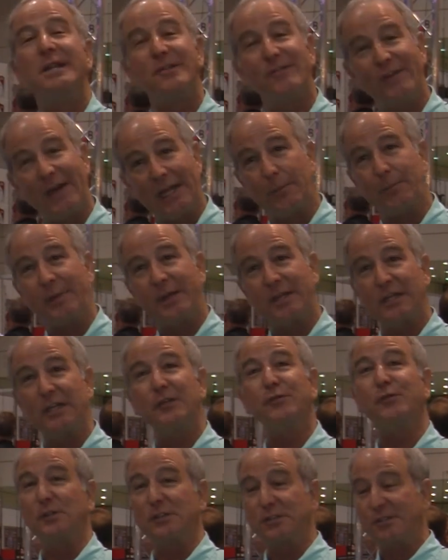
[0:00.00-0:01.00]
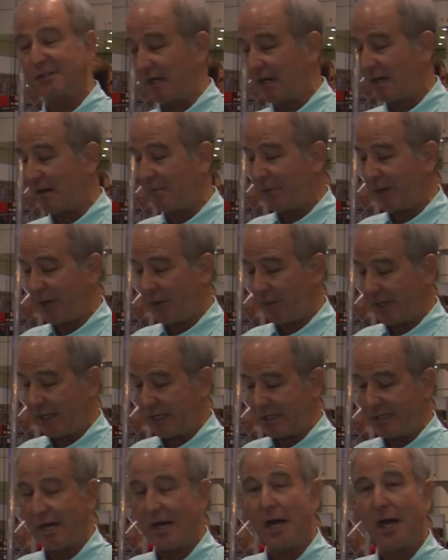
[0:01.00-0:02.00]
developing this for some period
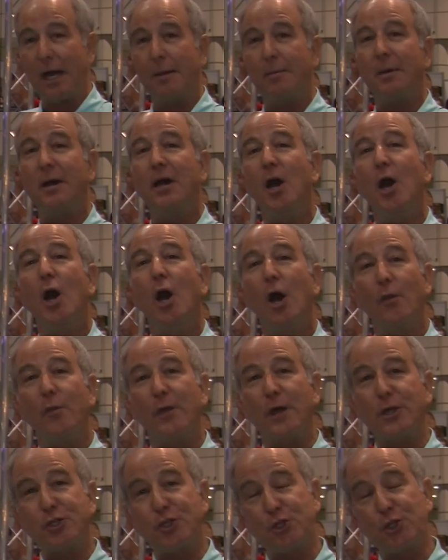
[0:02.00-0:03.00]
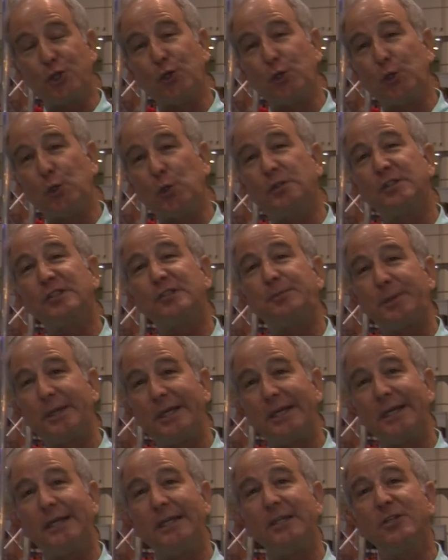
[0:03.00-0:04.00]
of time. The
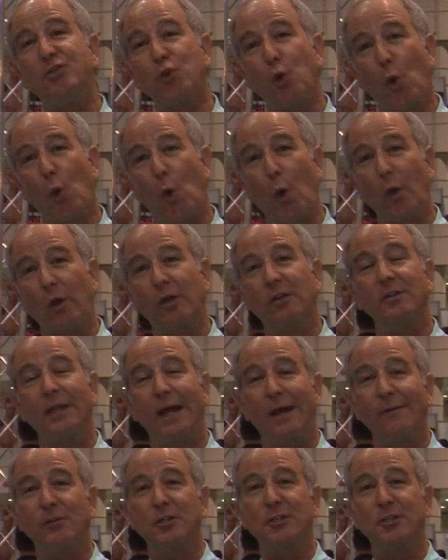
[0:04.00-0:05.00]
2-speed Torque lever